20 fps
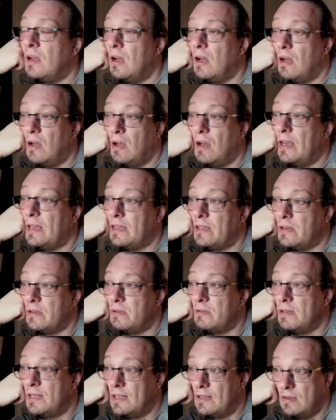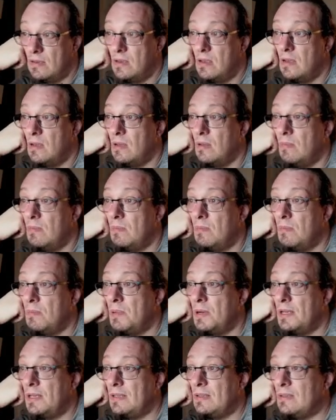I can do that.
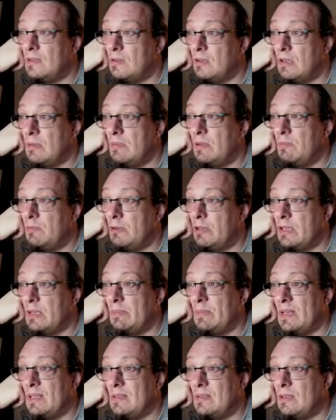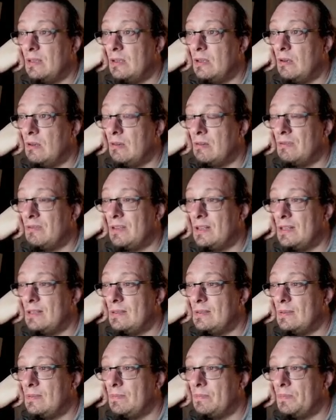But it's gonna be pretty messy in the log
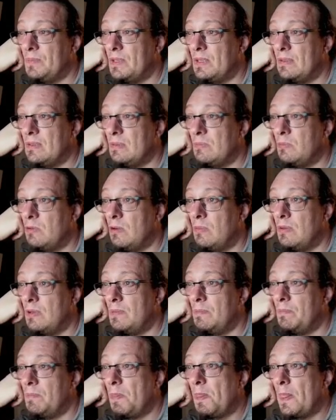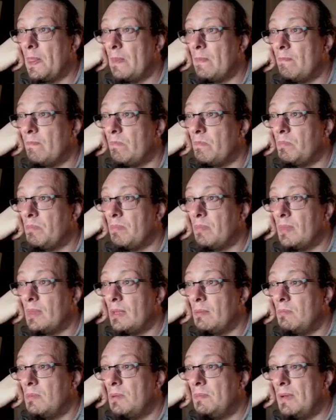files. That's the problem.
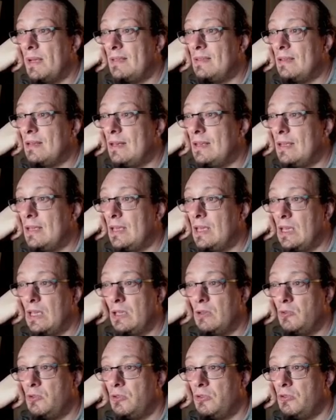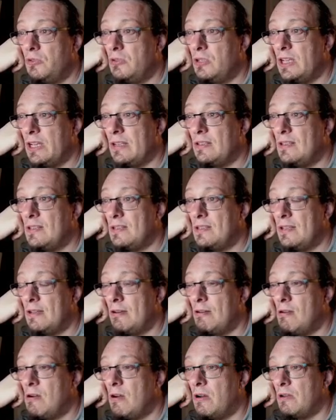But basically, you should check that
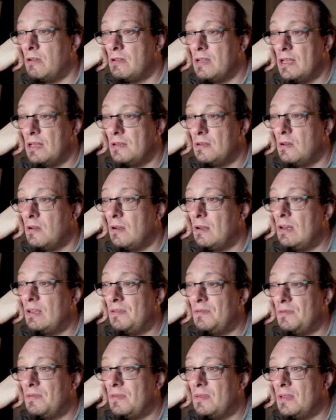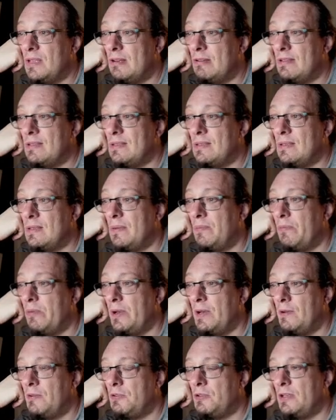they're on at all if there's some
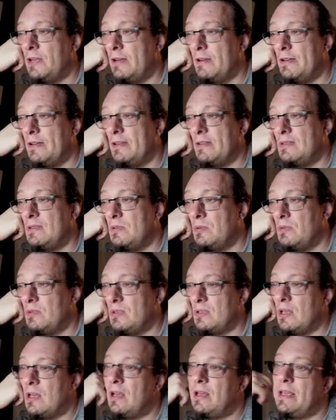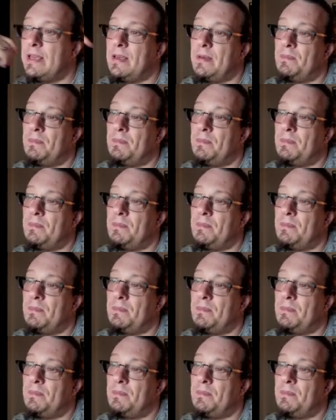window share that is used. Yeah.